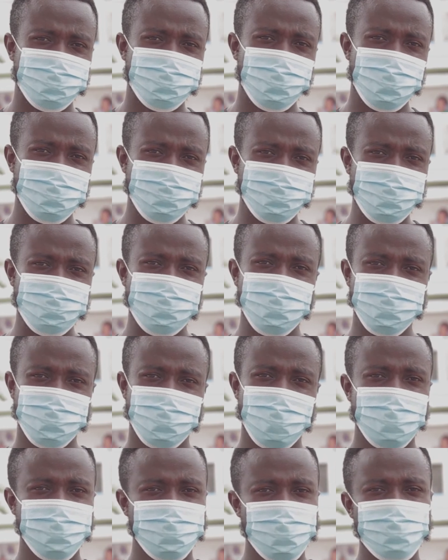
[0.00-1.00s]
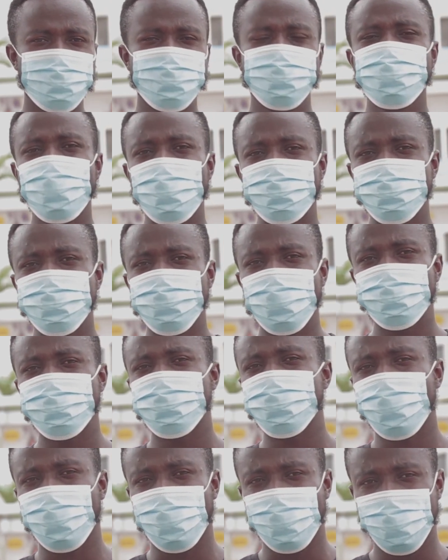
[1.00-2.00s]
for more information at
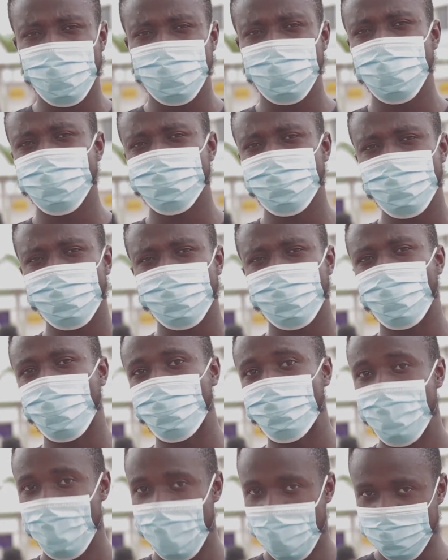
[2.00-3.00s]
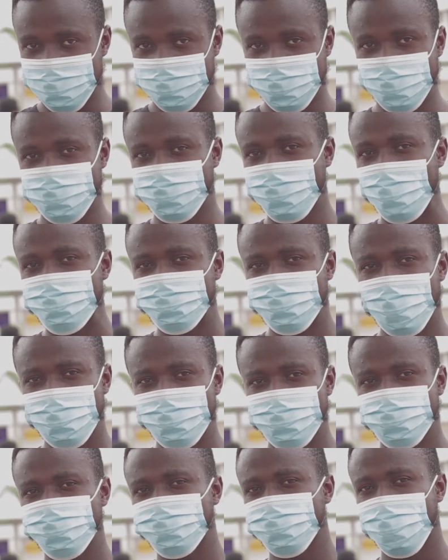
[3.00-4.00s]
www.connectnigeria.com and subscribe to our
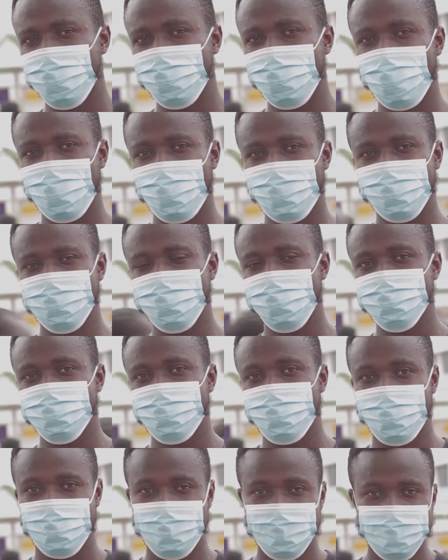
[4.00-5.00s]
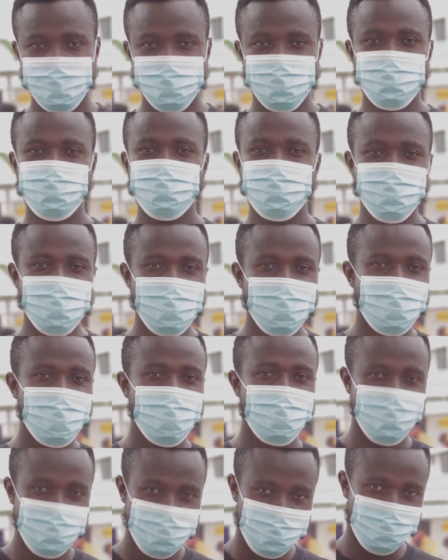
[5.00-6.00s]
YouTube channel at Connect Nigeria. Till we see you
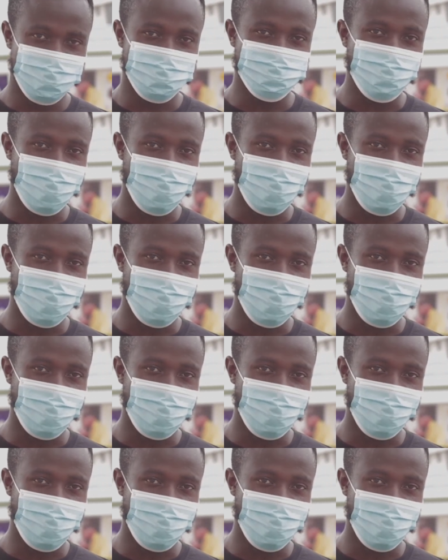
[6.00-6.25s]
again, it's